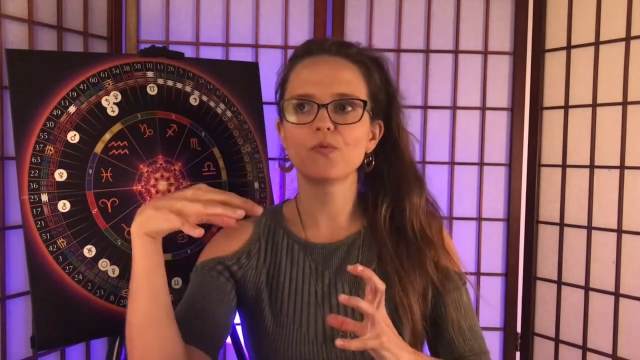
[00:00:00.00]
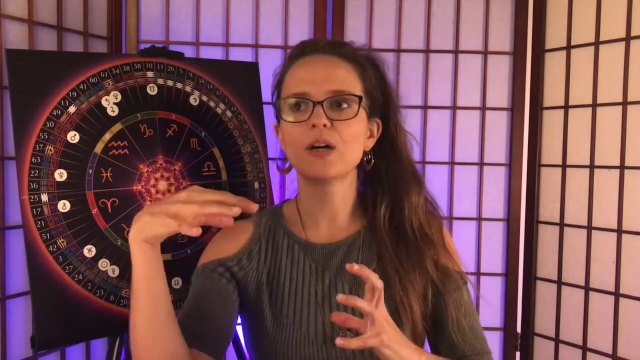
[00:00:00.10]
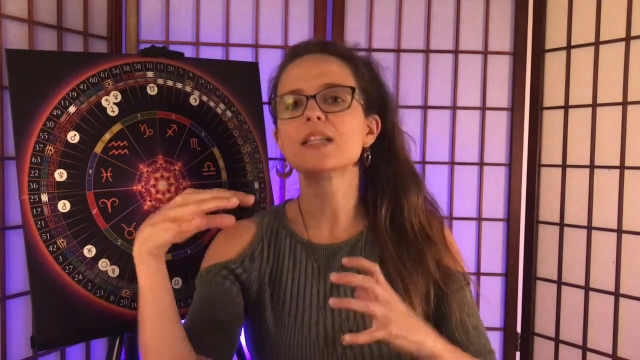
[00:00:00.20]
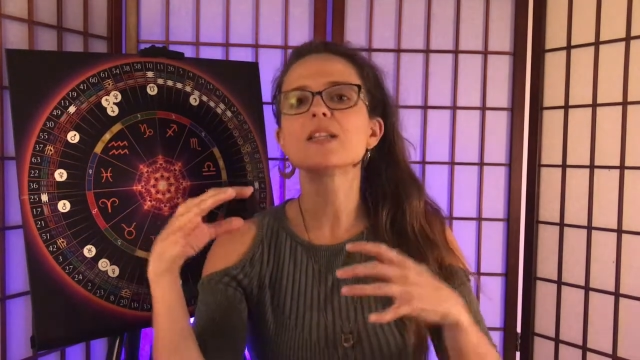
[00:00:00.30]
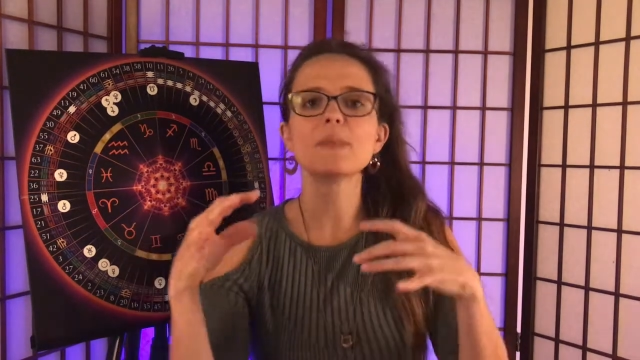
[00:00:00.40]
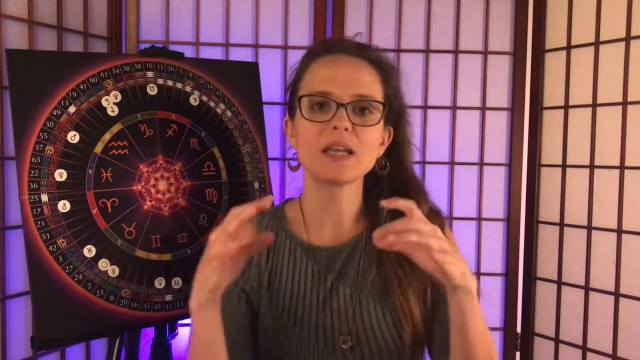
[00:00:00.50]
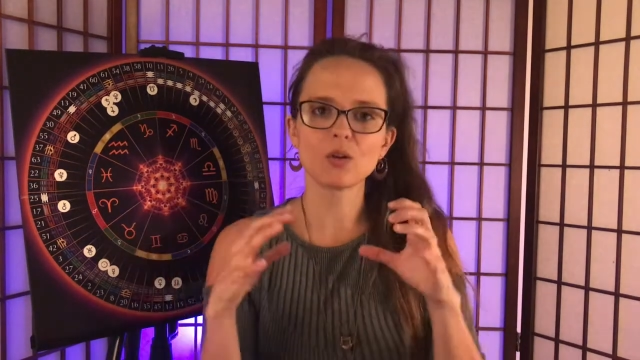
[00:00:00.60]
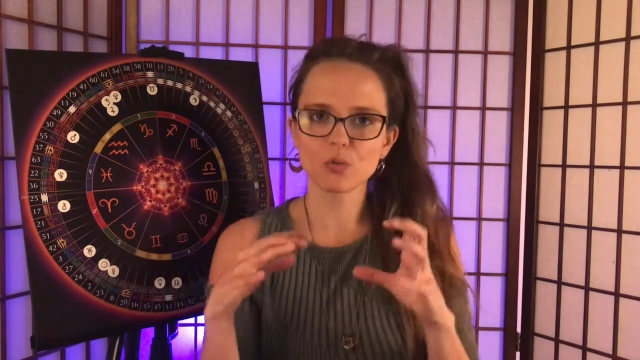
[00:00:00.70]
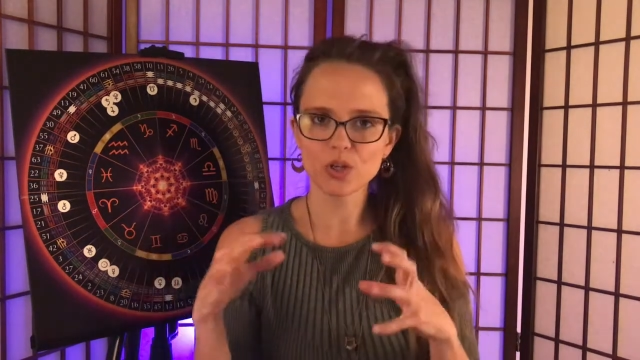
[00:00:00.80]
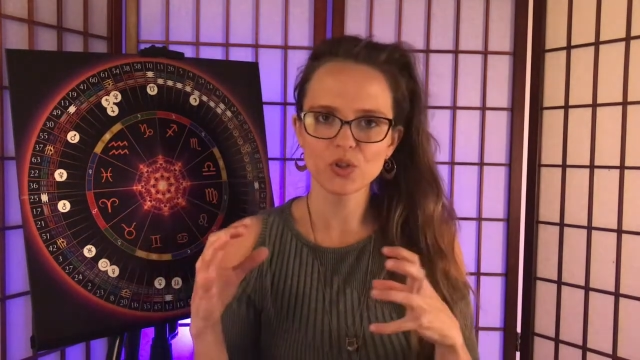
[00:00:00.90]

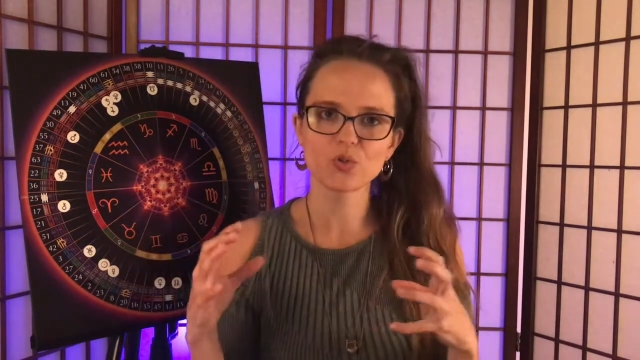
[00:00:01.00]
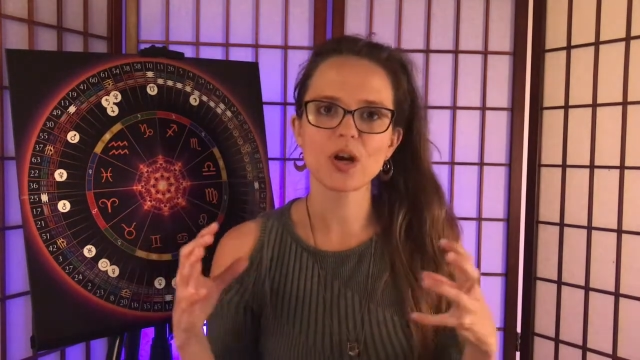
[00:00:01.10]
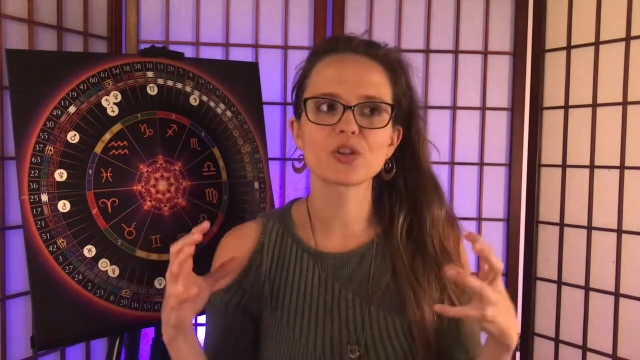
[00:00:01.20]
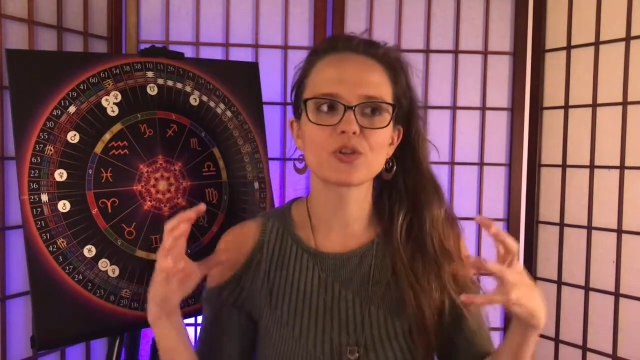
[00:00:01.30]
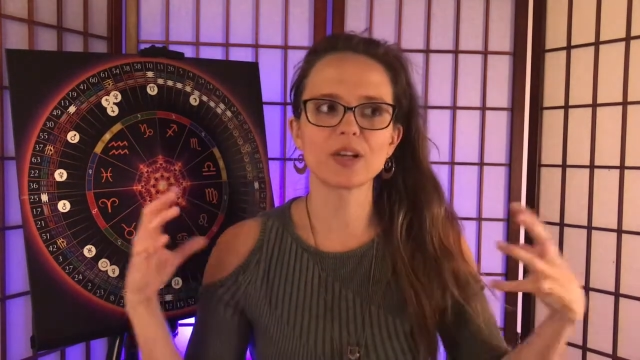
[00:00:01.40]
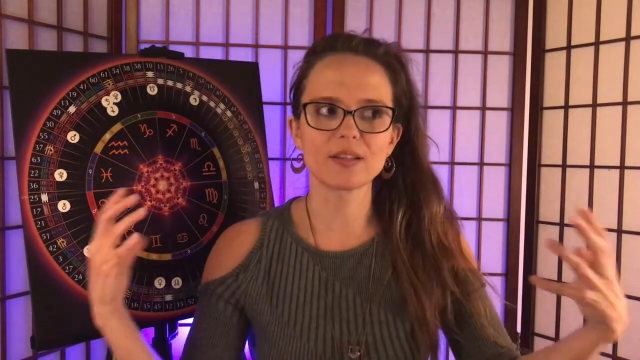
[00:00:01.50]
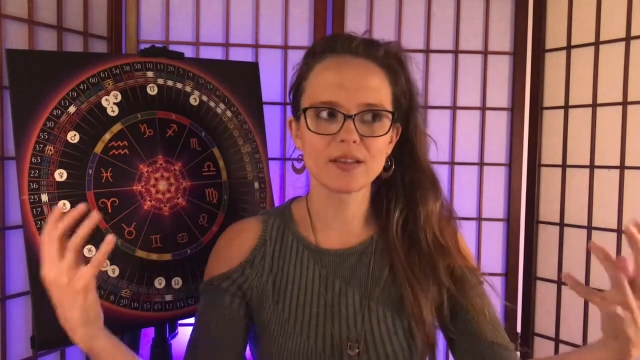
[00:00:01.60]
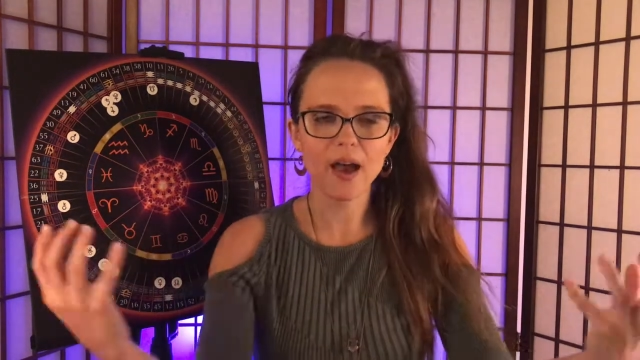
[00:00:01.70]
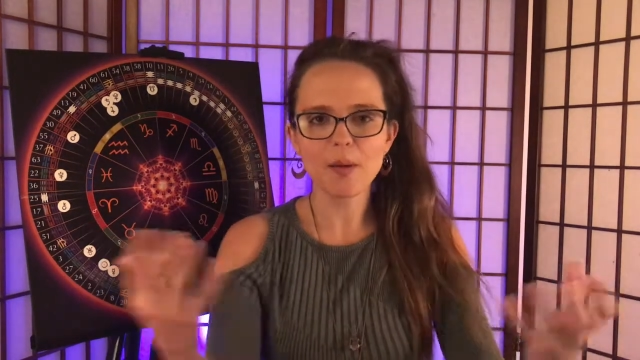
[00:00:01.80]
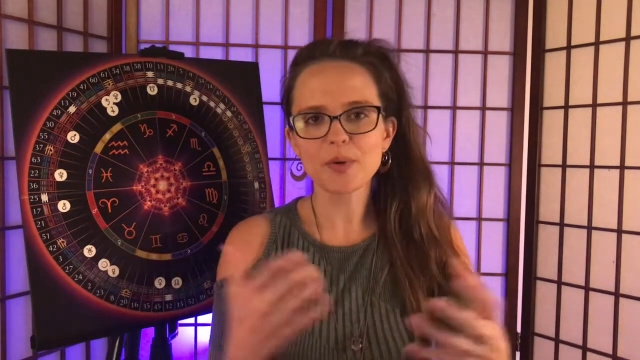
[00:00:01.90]
fundamental restructuring is
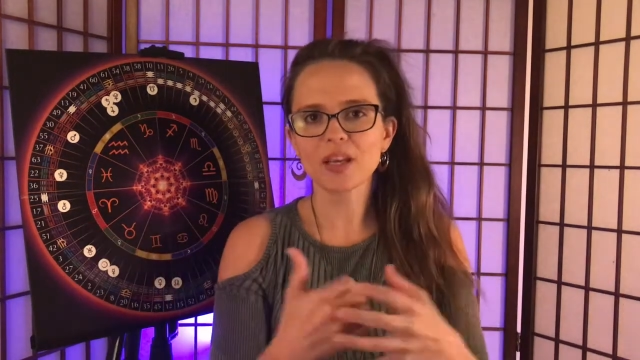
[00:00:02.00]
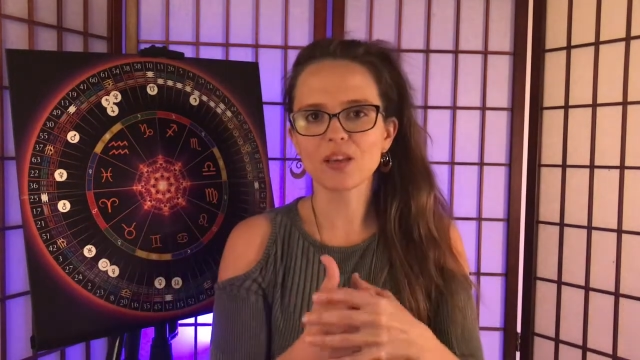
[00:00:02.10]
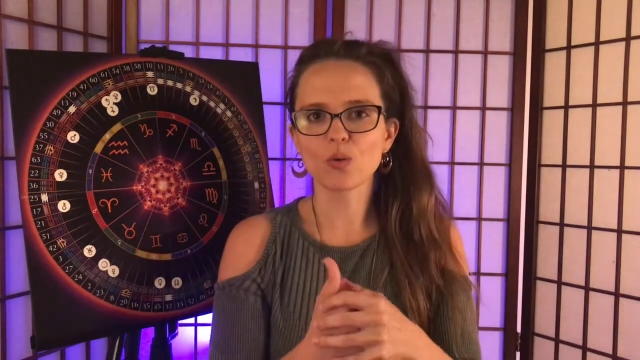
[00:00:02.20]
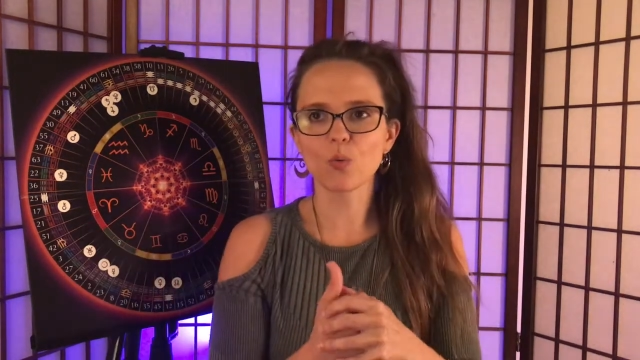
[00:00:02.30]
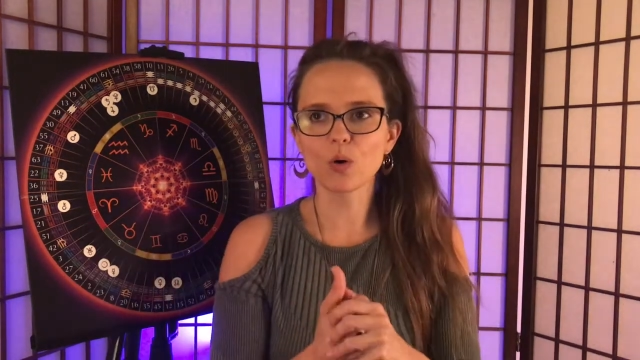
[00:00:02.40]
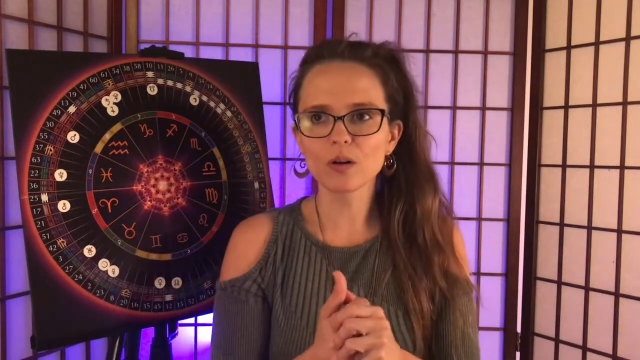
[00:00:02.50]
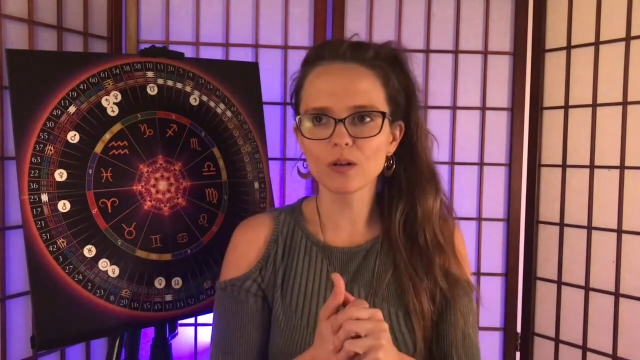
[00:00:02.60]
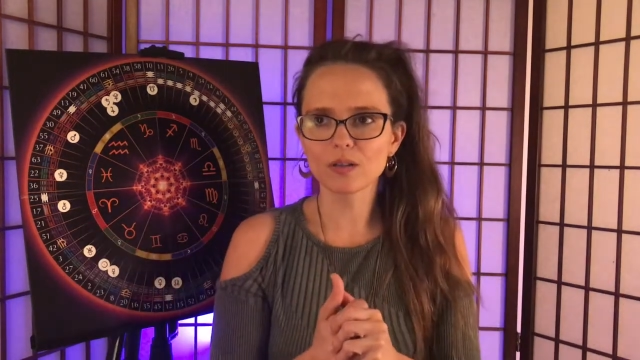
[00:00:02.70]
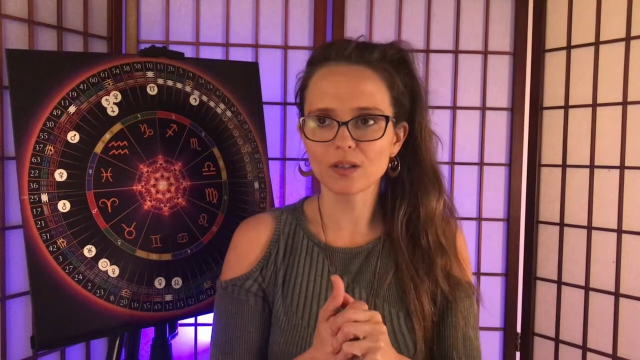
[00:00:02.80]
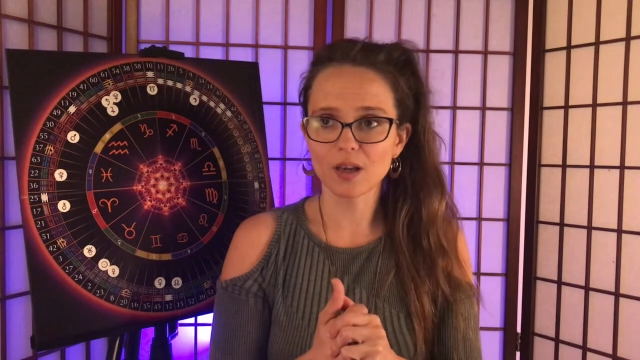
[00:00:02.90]
happening in the
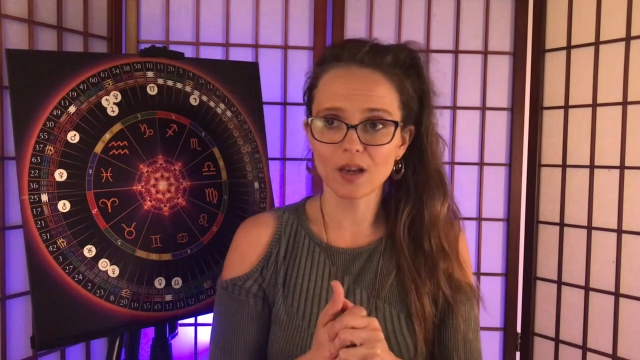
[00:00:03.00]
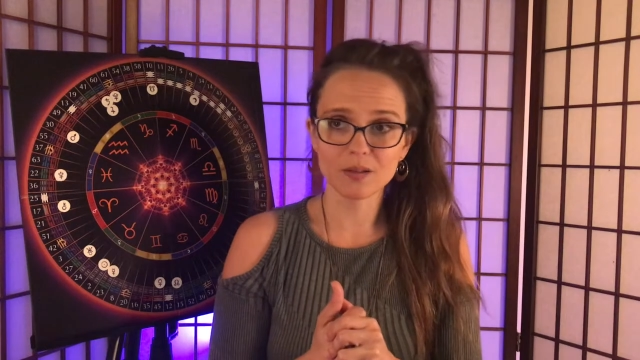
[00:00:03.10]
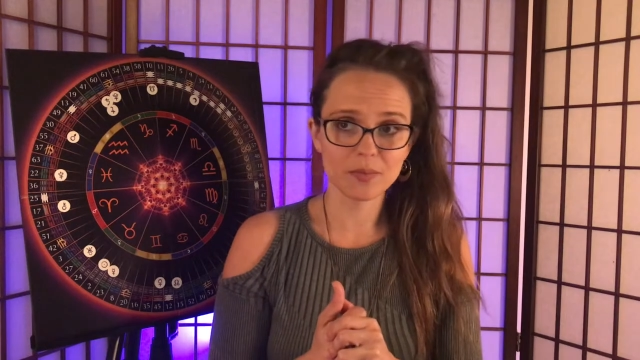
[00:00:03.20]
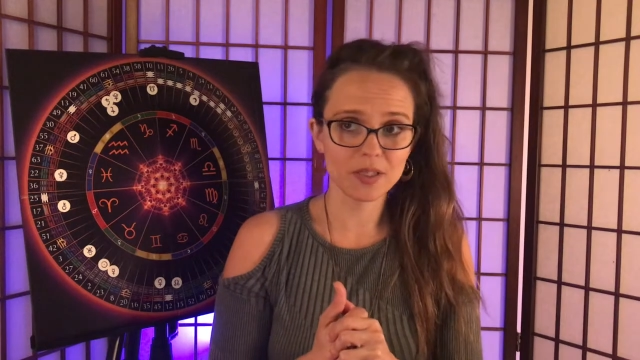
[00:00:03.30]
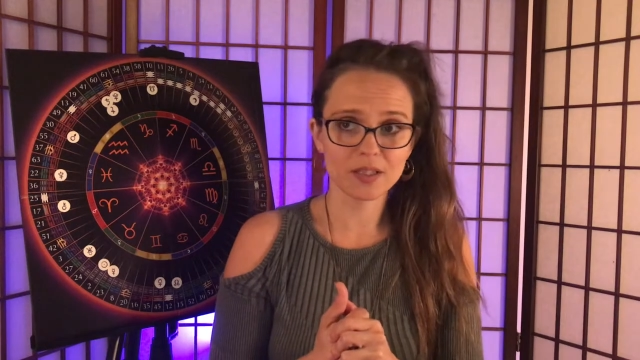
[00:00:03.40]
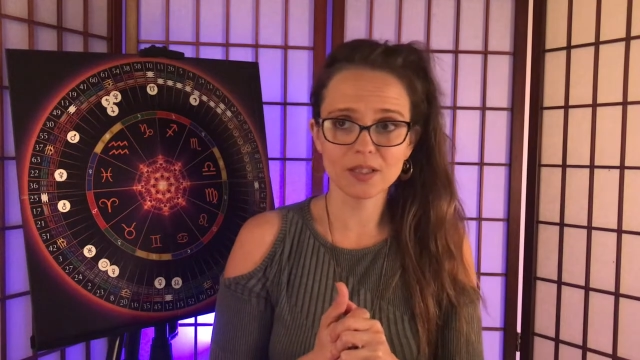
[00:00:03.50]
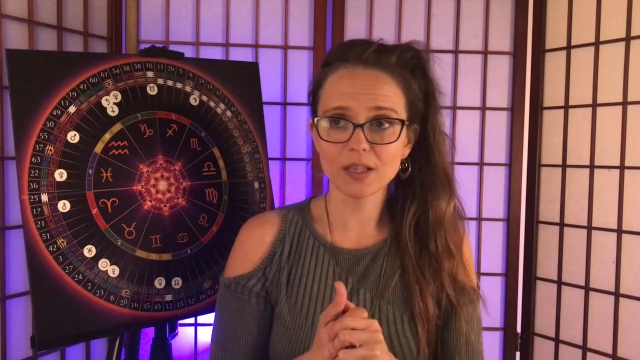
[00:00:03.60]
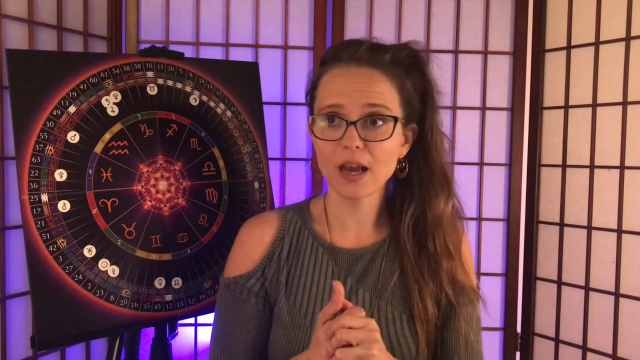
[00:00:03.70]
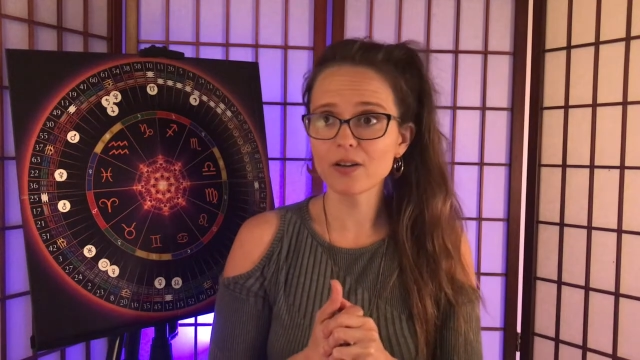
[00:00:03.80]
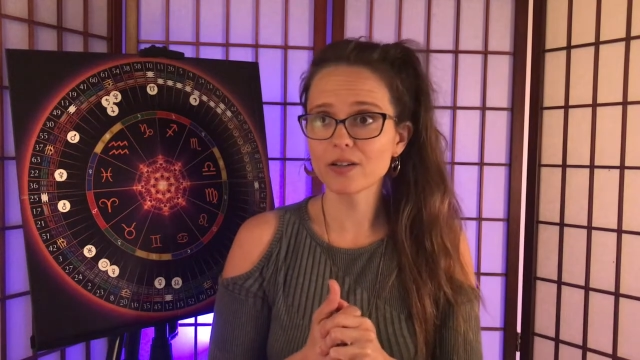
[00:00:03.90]
world, I mean,
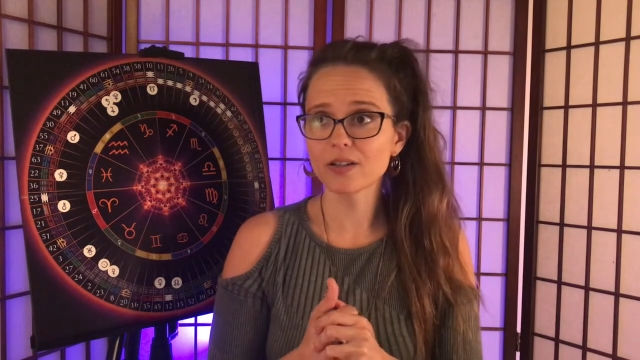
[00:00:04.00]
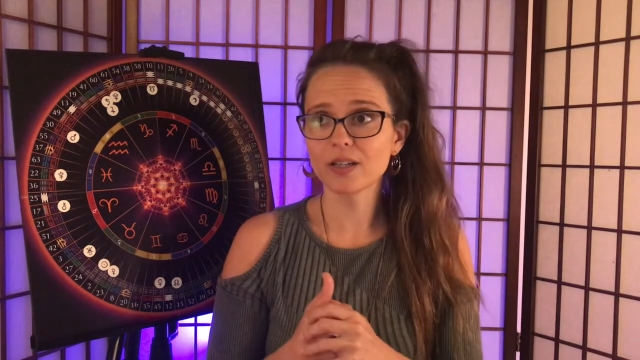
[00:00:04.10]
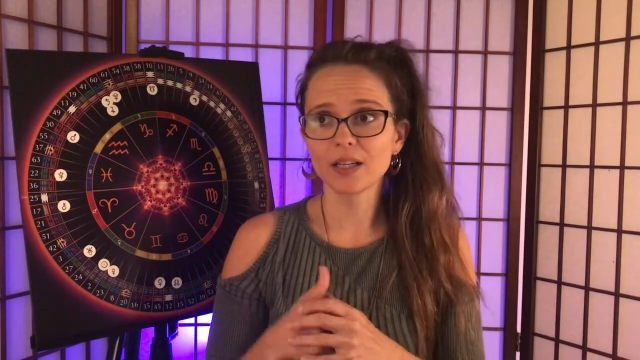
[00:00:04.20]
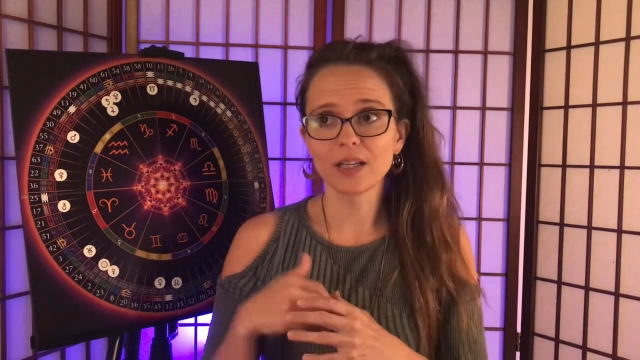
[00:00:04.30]
Saturn